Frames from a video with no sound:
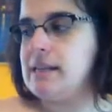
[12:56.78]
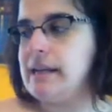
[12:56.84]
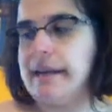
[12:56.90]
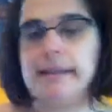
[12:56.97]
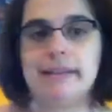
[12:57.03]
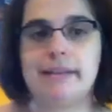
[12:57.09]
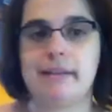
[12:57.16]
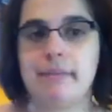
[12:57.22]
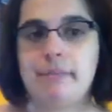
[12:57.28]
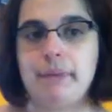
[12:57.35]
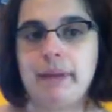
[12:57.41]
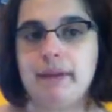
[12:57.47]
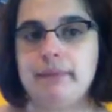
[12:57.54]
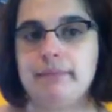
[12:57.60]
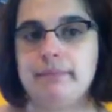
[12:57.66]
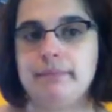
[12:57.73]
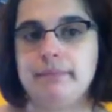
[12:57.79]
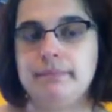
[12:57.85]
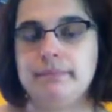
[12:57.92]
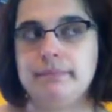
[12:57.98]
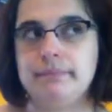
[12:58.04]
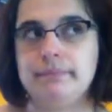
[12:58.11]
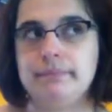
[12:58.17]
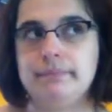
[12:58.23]
and something.
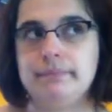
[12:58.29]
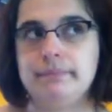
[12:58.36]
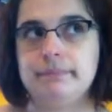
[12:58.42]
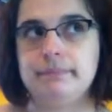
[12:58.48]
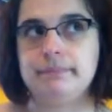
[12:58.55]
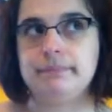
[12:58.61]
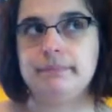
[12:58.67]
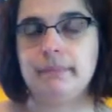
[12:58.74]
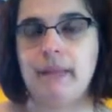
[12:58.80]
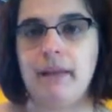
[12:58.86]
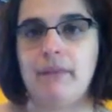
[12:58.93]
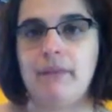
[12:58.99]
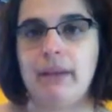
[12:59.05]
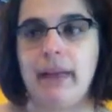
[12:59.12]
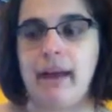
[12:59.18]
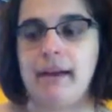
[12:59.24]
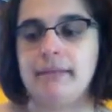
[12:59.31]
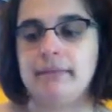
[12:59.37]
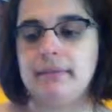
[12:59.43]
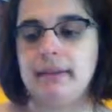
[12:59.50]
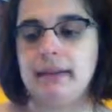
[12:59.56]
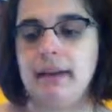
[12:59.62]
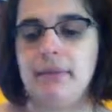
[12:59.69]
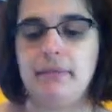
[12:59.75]
I forget.
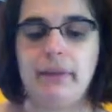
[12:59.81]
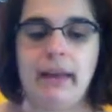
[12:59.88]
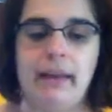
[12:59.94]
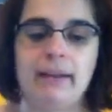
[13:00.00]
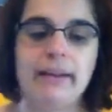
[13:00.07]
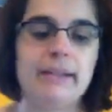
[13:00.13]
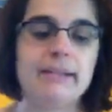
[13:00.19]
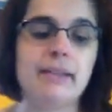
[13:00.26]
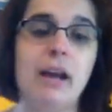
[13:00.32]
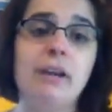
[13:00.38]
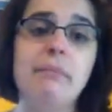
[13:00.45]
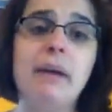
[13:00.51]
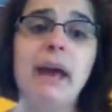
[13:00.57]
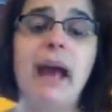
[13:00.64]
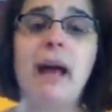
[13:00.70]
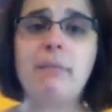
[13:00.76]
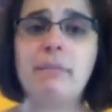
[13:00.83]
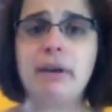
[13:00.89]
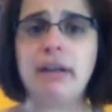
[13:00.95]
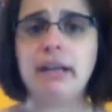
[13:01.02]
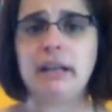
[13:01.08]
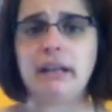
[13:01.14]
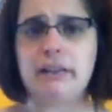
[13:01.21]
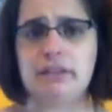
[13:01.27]
It's on I'll put
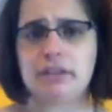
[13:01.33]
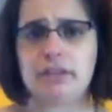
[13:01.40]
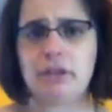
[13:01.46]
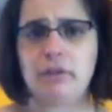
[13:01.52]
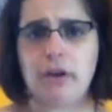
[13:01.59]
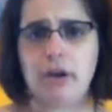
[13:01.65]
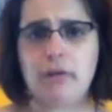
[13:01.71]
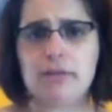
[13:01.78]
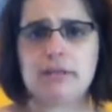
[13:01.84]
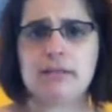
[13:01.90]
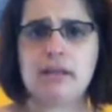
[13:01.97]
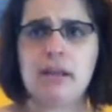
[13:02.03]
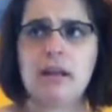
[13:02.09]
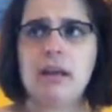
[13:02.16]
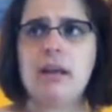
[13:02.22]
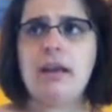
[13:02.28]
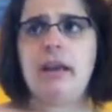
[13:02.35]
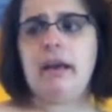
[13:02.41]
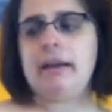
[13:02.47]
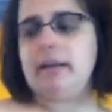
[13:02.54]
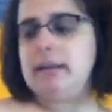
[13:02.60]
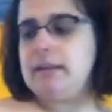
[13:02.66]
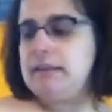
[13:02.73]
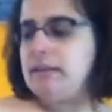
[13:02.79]
it in the show notes.
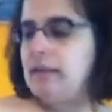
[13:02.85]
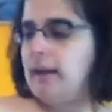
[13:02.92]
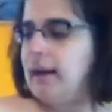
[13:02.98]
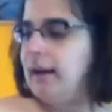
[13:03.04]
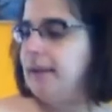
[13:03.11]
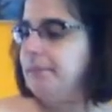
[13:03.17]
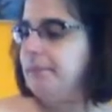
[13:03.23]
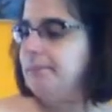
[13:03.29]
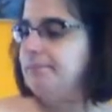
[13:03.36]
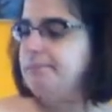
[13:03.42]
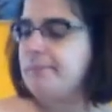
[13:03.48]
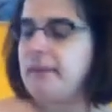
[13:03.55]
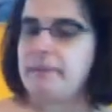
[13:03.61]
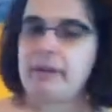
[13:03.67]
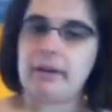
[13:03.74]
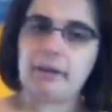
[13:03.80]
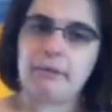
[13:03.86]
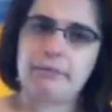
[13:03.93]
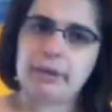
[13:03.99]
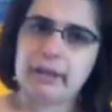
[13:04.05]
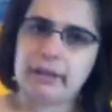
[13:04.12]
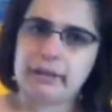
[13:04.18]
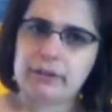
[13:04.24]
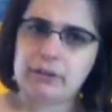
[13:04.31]
And if I don't put
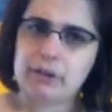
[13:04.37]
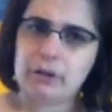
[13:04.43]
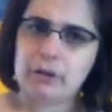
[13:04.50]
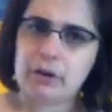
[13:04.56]
it in the show